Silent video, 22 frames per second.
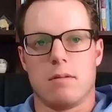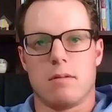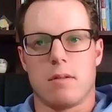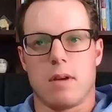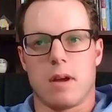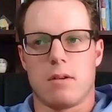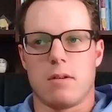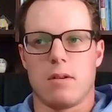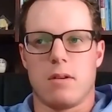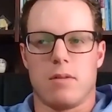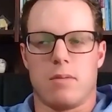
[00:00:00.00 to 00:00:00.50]
I
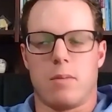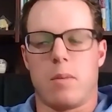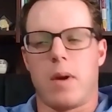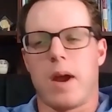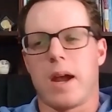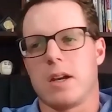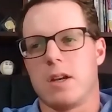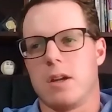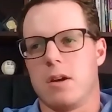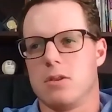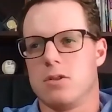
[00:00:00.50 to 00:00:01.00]
don't know if
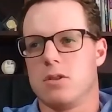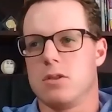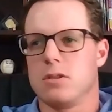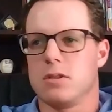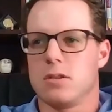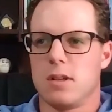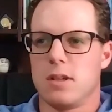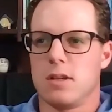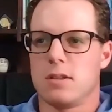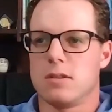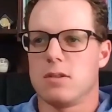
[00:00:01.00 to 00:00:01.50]

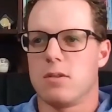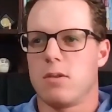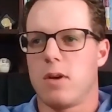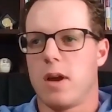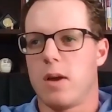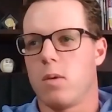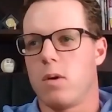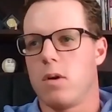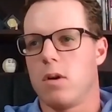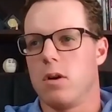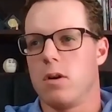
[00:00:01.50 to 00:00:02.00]
braggadociously is the right
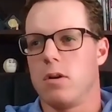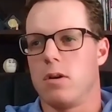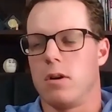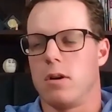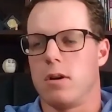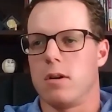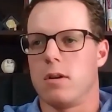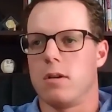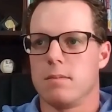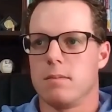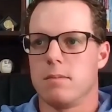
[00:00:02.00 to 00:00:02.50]

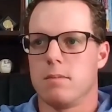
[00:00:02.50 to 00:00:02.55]
word,